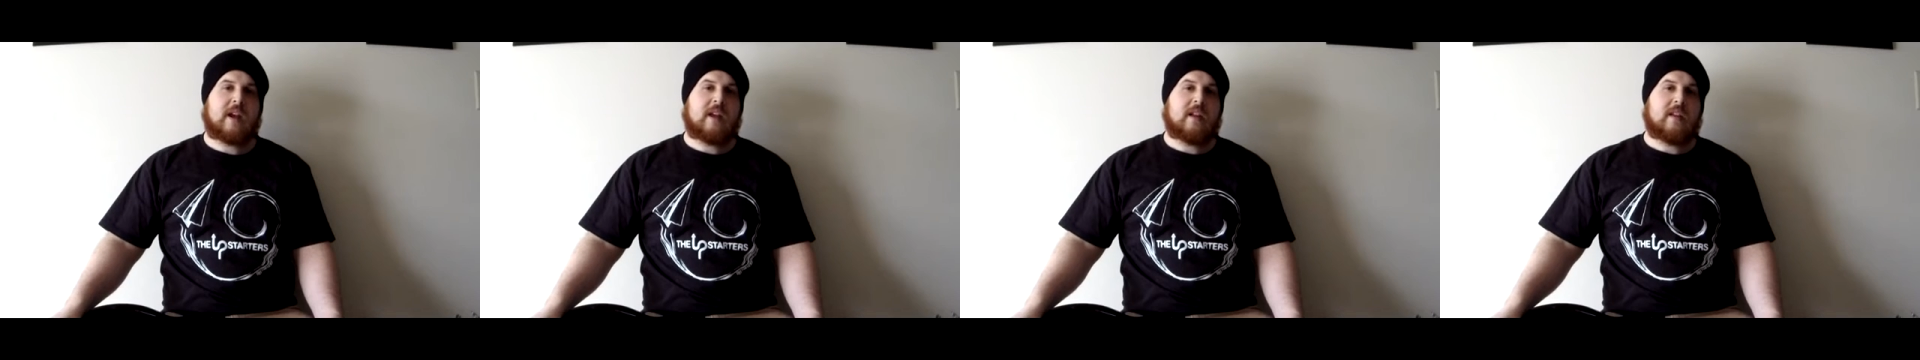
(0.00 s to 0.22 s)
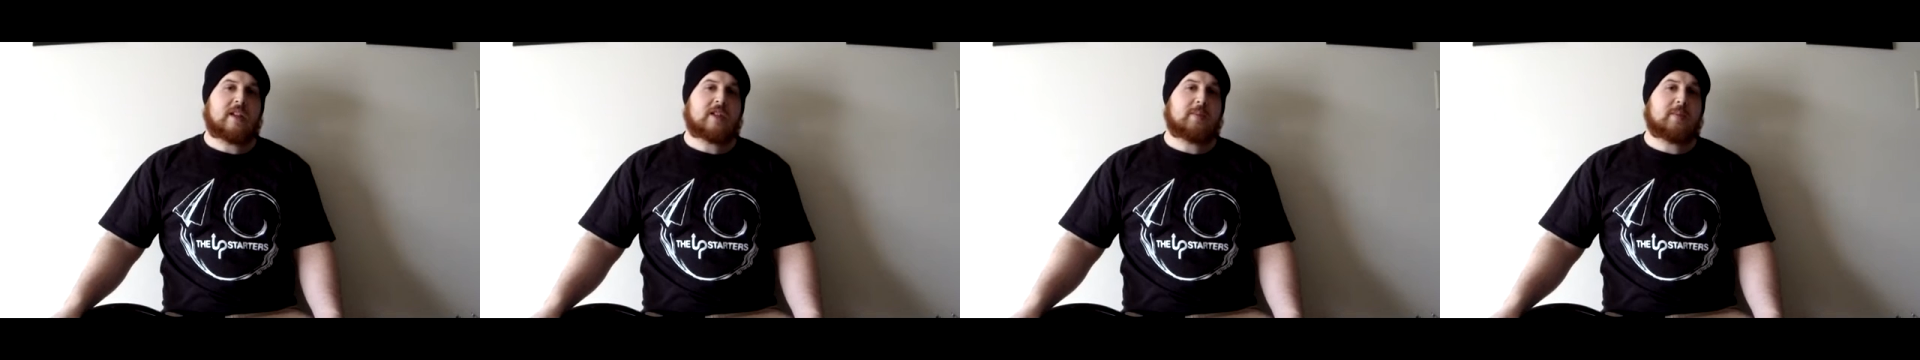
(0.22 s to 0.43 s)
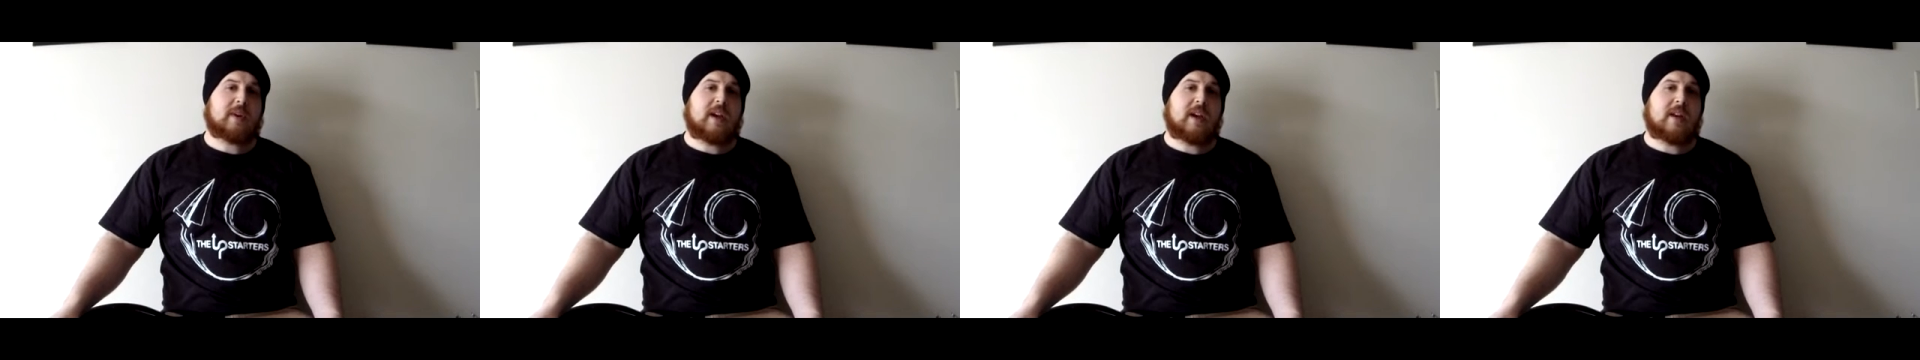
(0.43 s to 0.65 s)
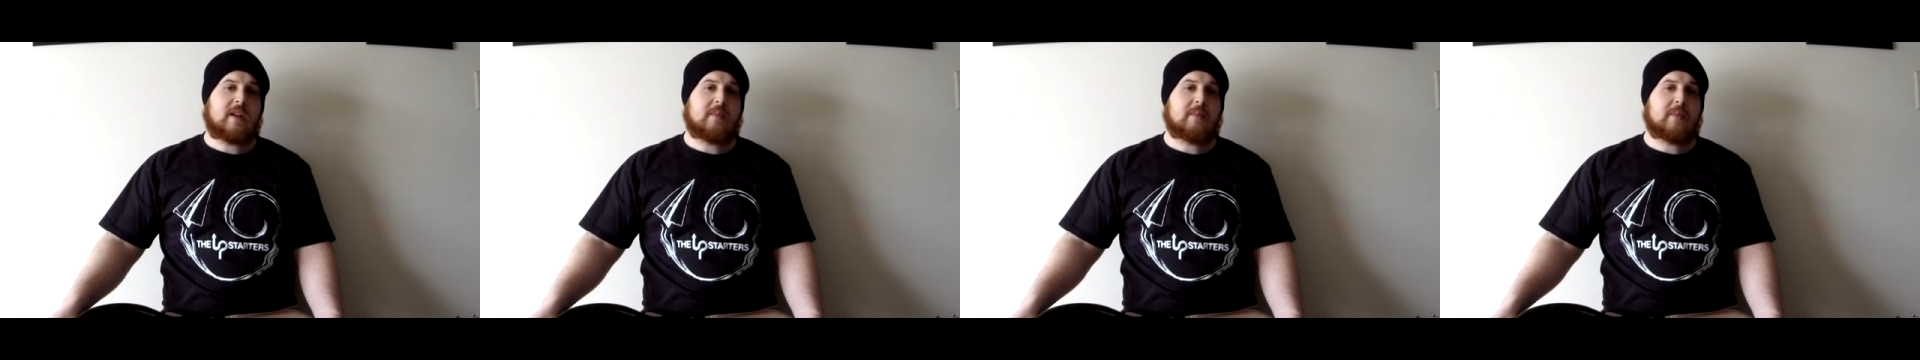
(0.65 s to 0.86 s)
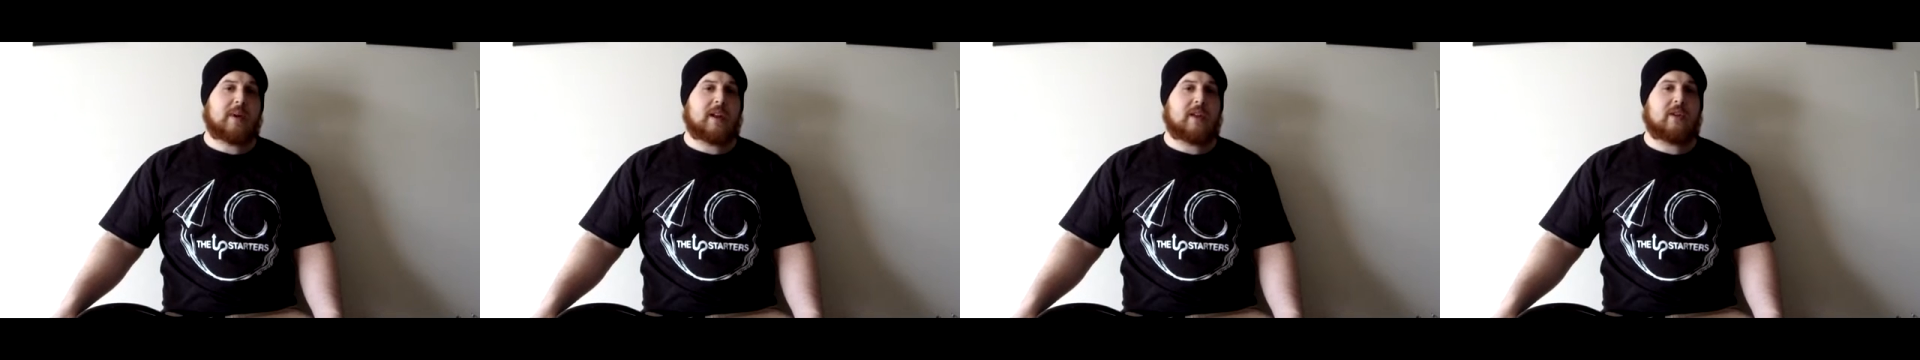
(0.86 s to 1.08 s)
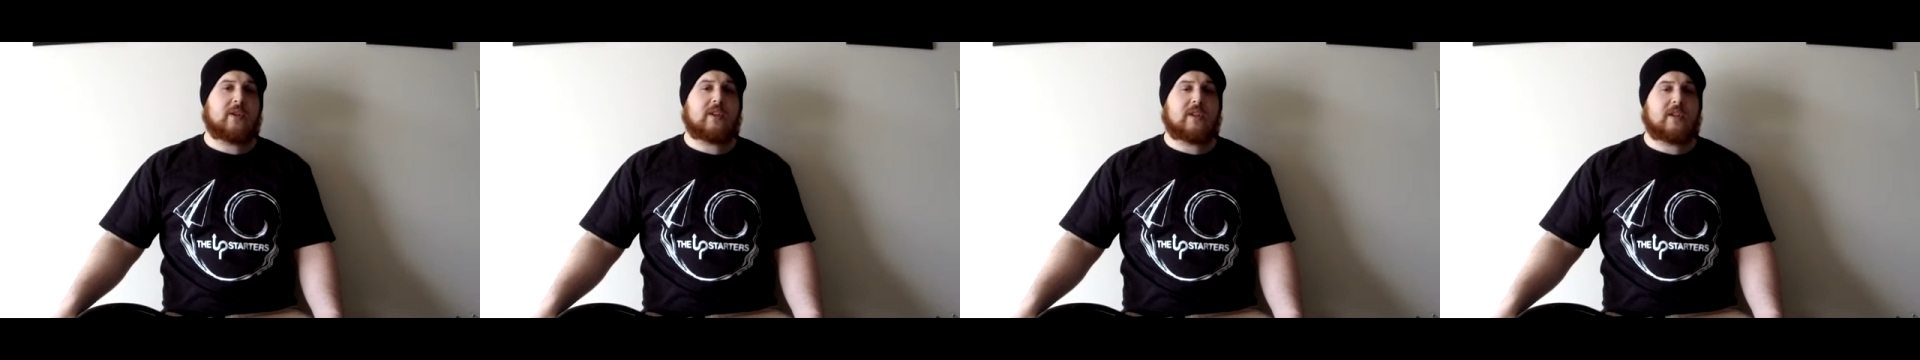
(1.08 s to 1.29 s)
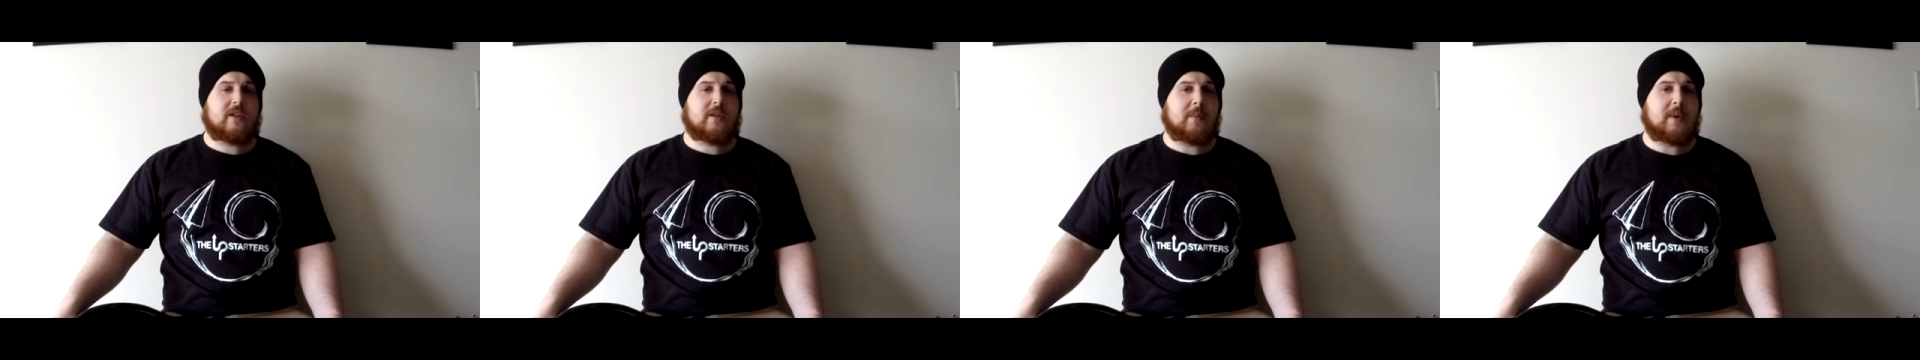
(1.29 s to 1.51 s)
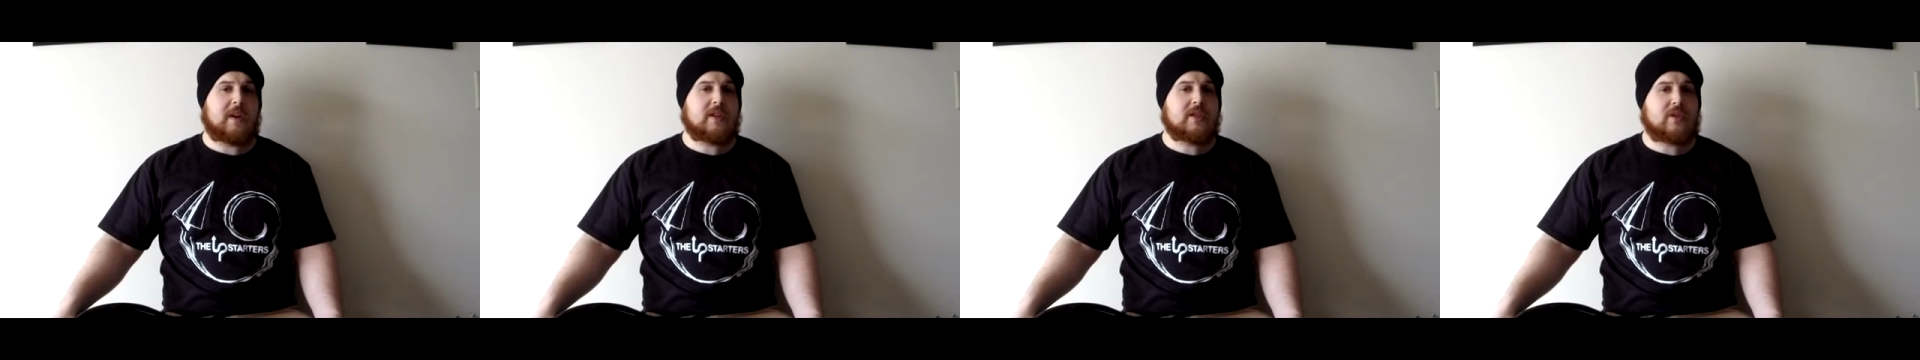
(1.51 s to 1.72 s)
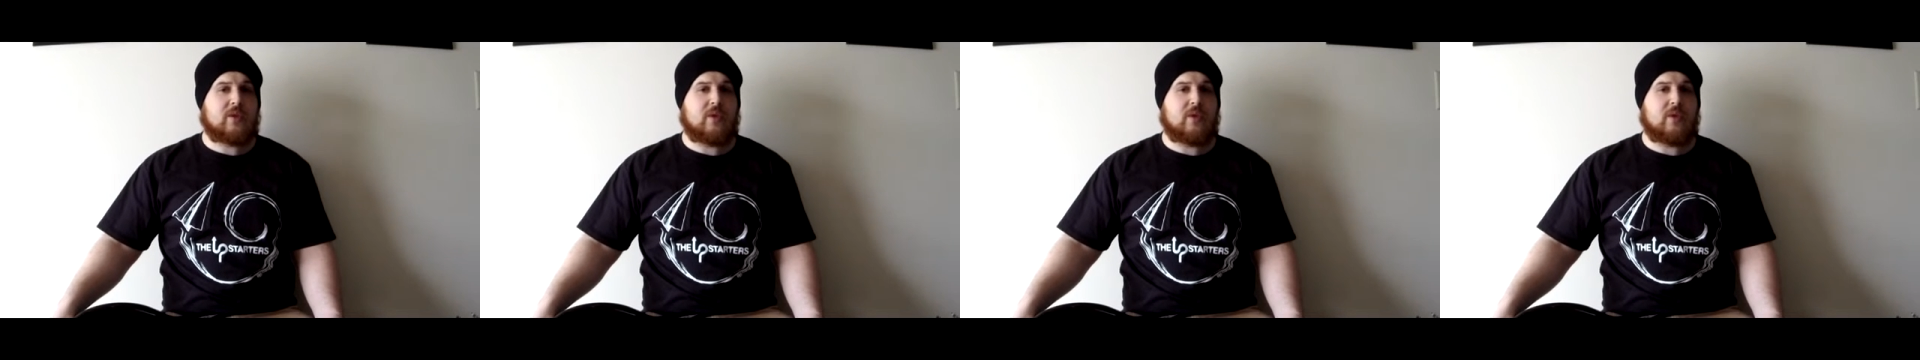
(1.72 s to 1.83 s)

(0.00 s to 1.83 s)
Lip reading: Let's begin by learning the diminished